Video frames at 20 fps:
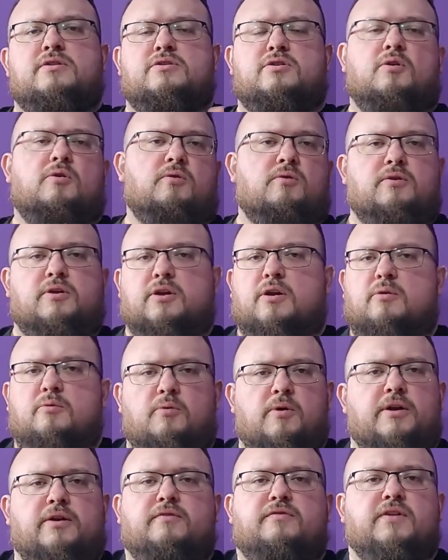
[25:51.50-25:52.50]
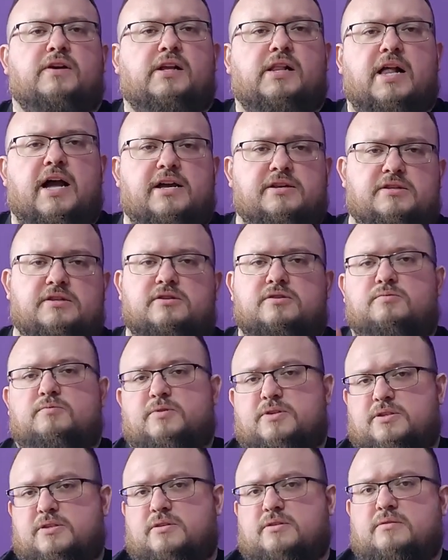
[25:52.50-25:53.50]
So, one of the classes
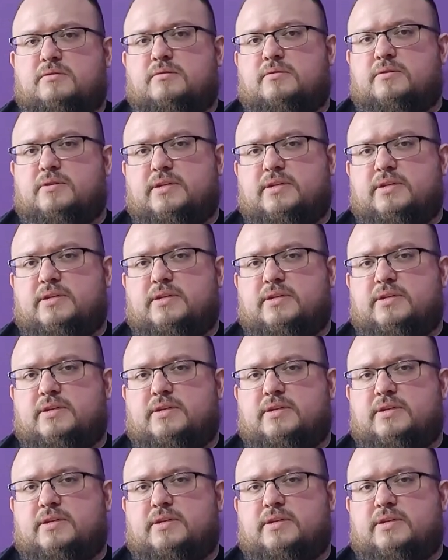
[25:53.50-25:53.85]
was